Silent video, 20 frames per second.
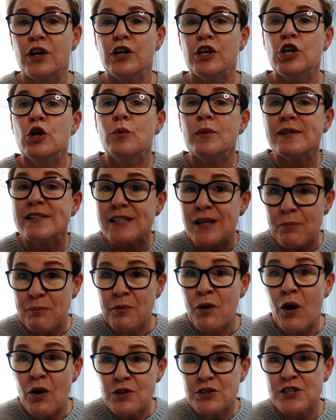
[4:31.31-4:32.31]
you will
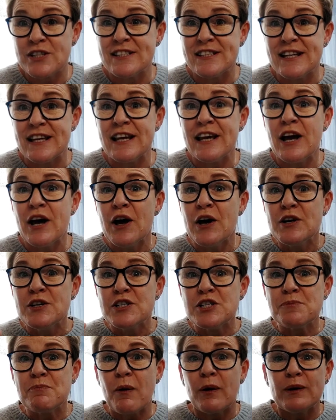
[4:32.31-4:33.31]
subconsciously
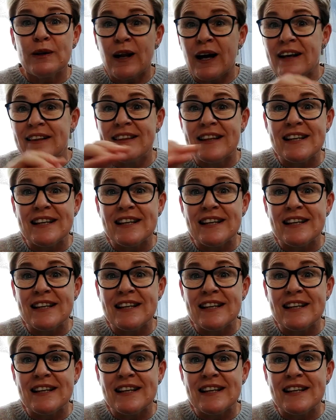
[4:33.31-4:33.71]
spotlight